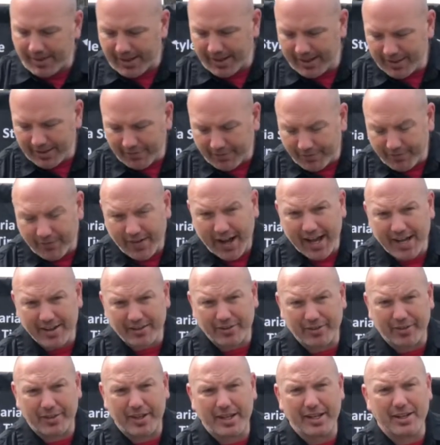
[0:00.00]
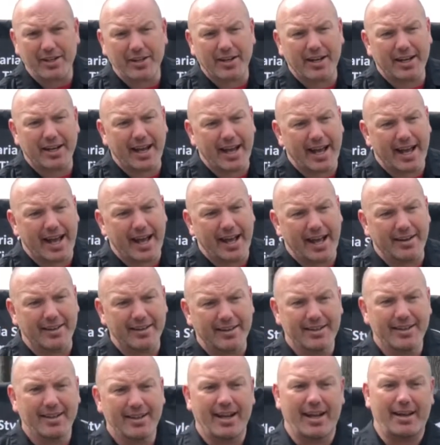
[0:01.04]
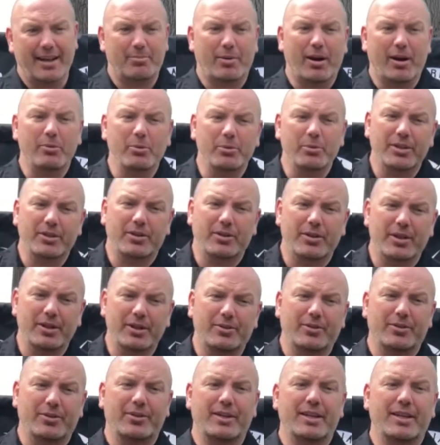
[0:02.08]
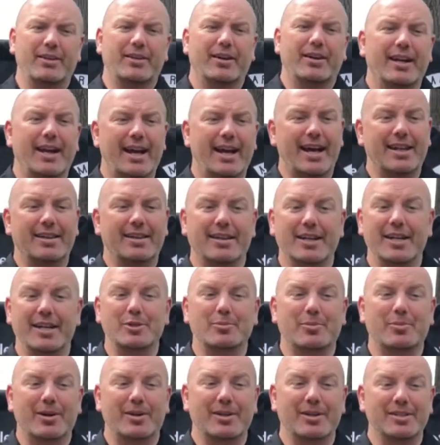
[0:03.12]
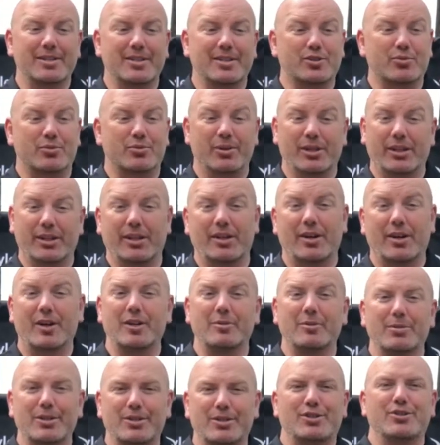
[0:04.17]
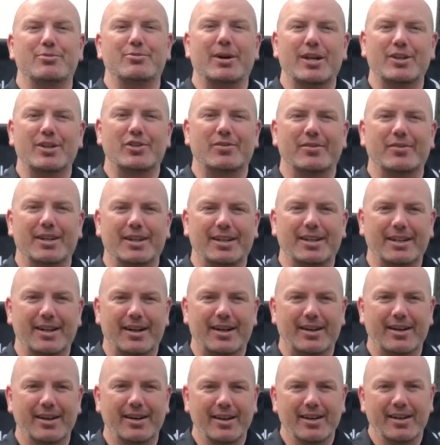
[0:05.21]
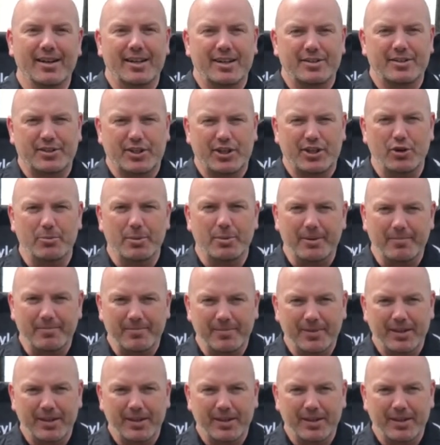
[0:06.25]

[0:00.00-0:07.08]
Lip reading: The final thing you're going to add, and probably the critical thing you're going to add, the nice part is it's really hard to put too much of it in there, is cumin.